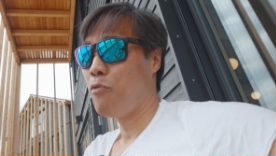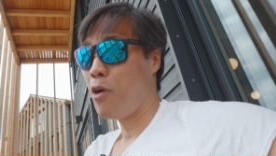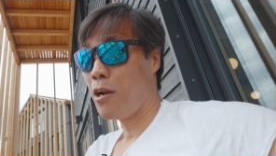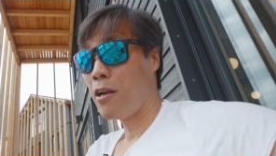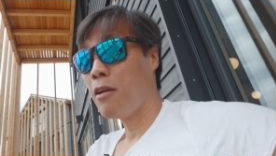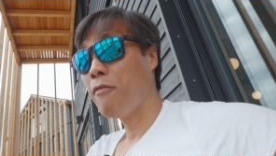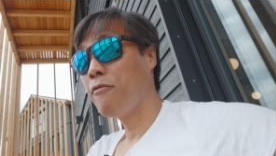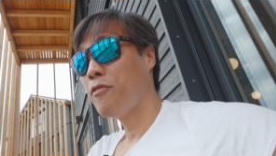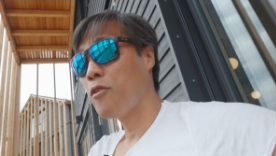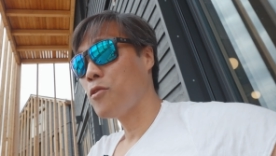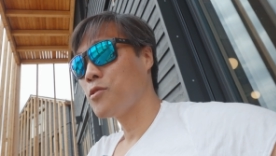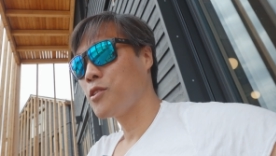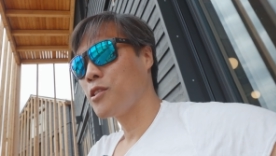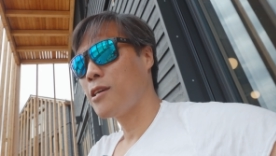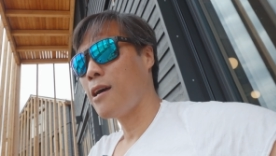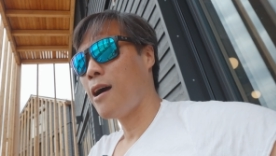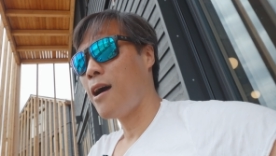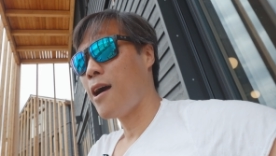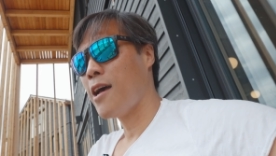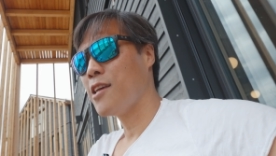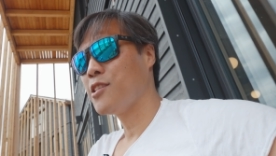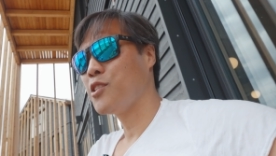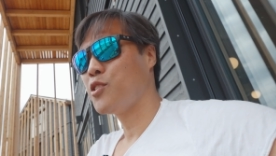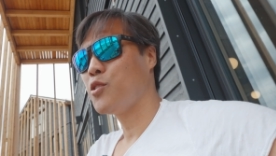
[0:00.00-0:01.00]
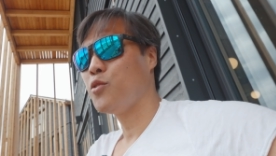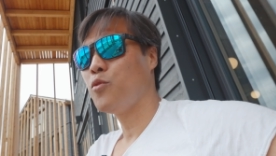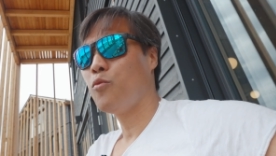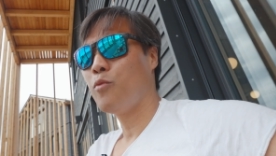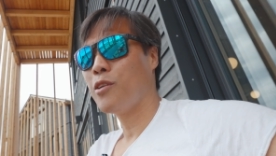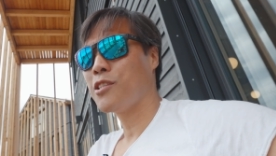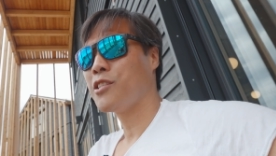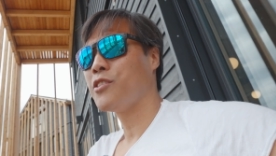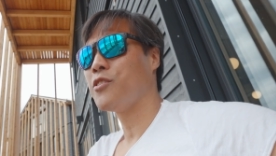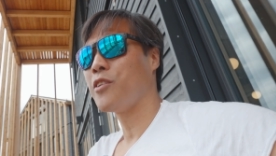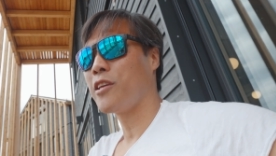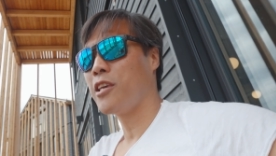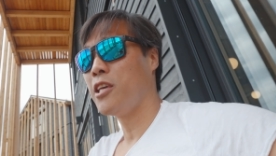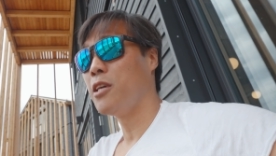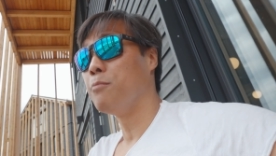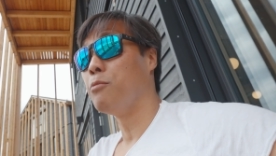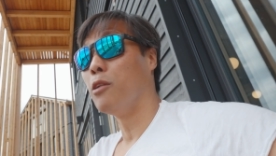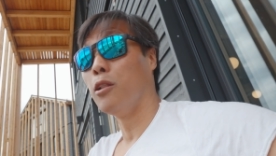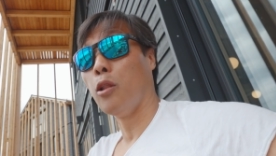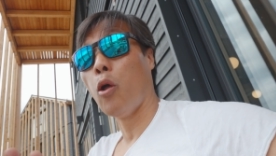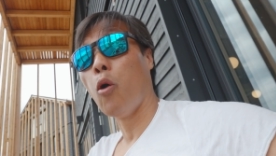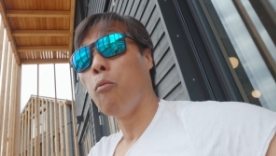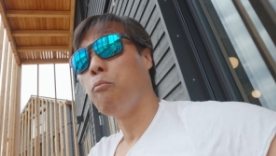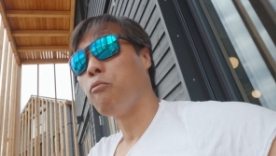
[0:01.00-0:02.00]
one of those guys who wants to keep
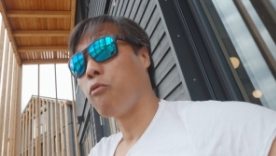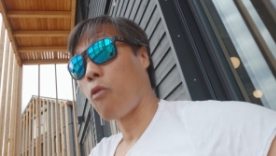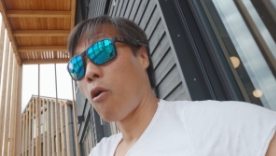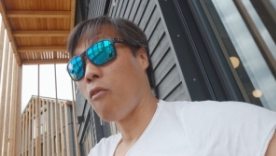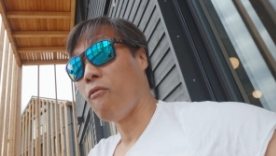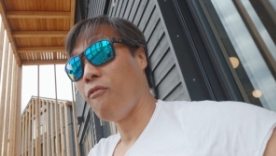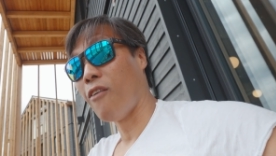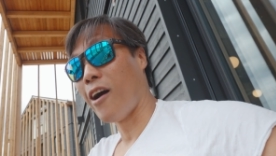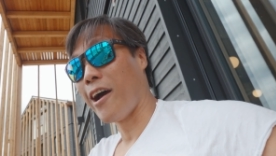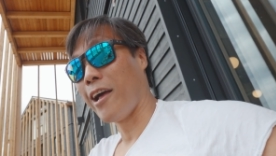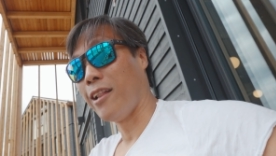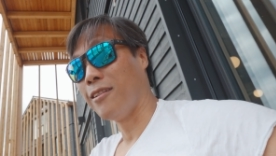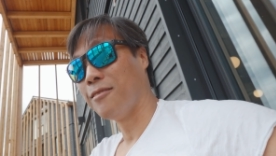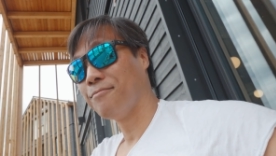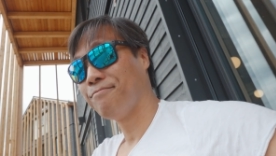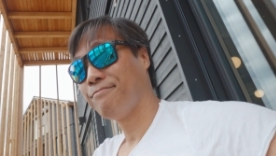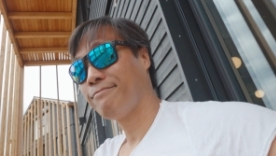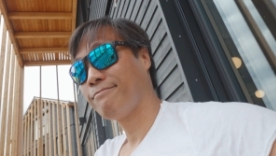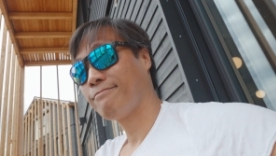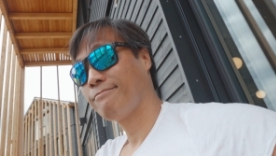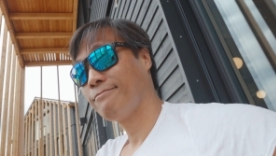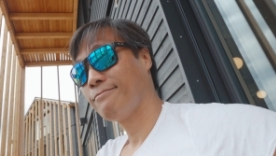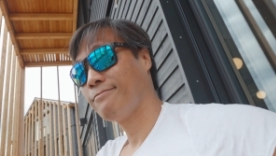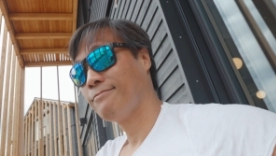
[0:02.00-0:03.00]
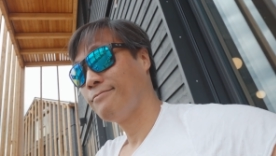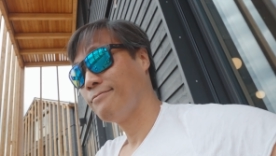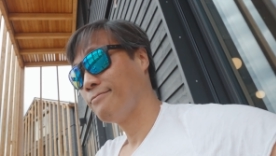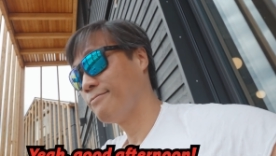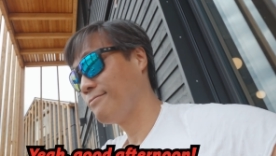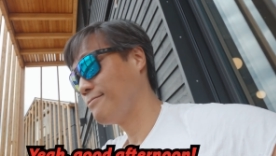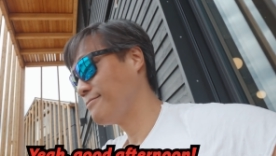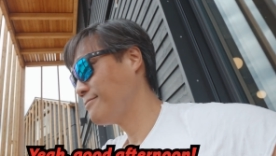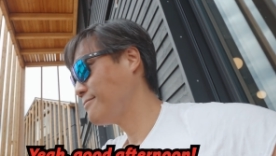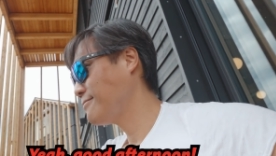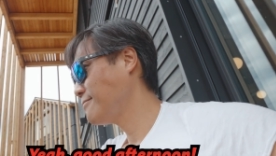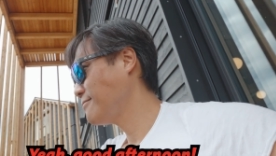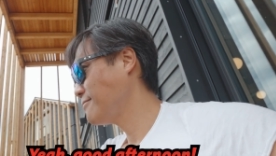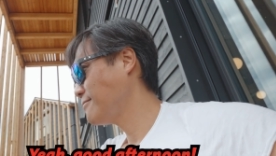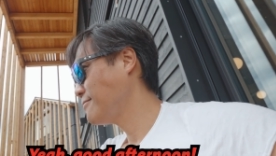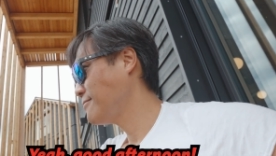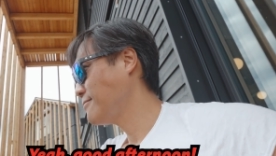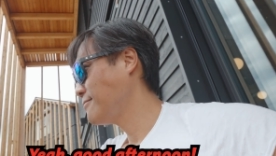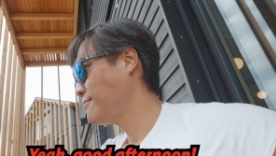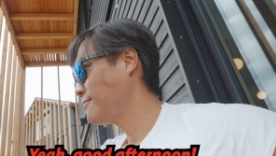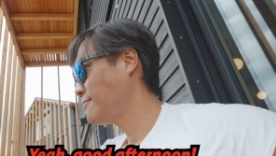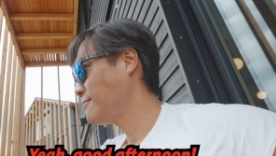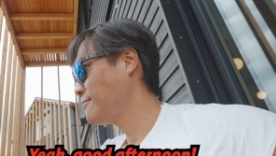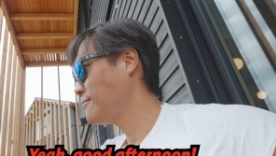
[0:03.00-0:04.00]
a low profile. Ja, schönen guten
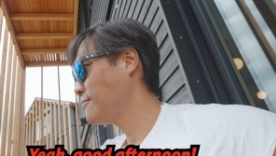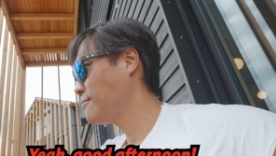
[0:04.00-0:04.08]
Tag.